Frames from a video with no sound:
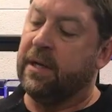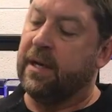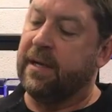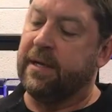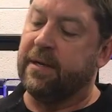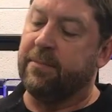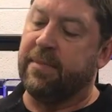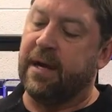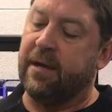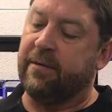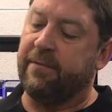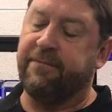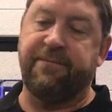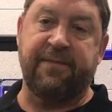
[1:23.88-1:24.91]
and in
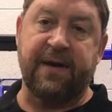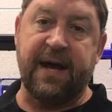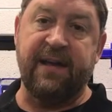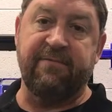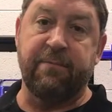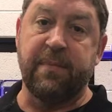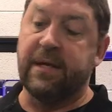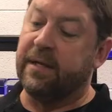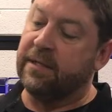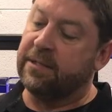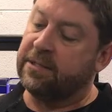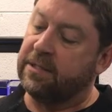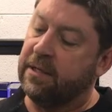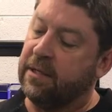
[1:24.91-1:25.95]
about 5
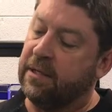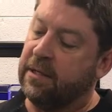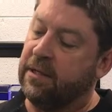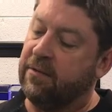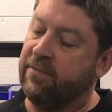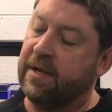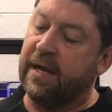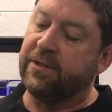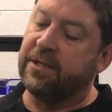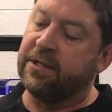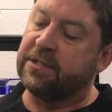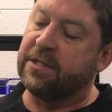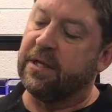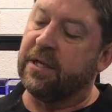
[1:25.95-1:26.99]
minutes, you've got
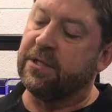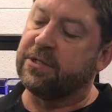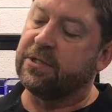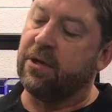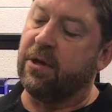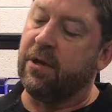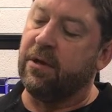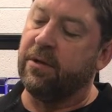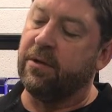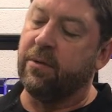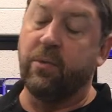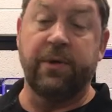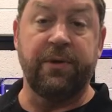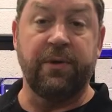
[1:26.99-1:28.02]
this thing installed
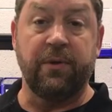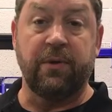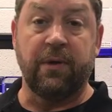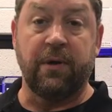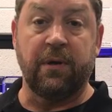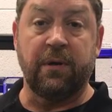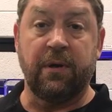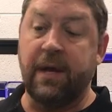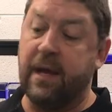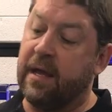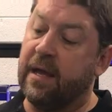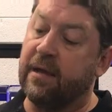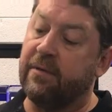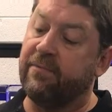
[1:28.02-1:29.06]
with your
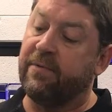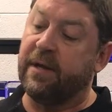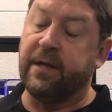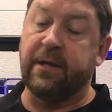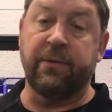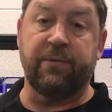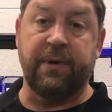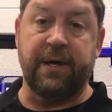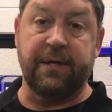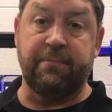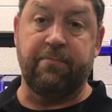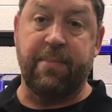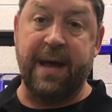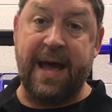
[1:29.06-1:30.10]
AN fitting
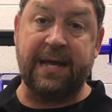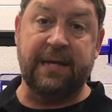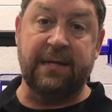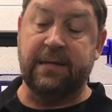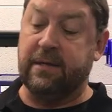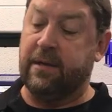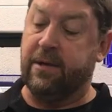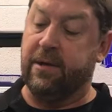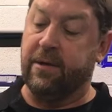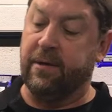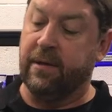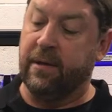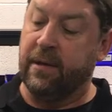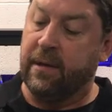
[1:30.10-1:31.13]
threaded back into
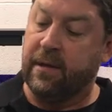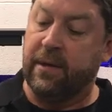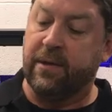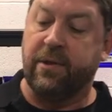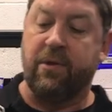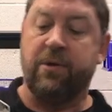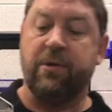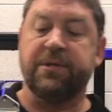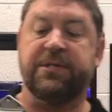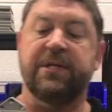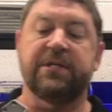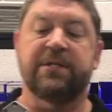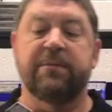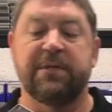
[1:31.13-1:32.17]
here. The whole
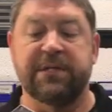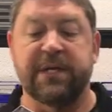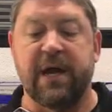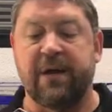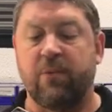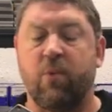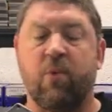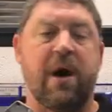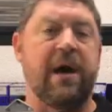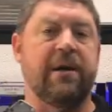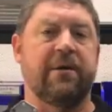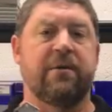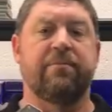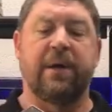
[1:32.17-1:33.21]
system has gotten
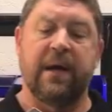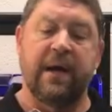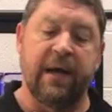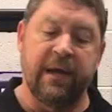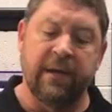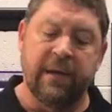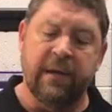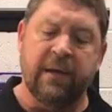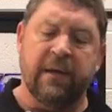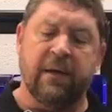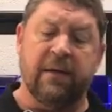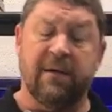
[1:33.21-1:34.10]
wider by a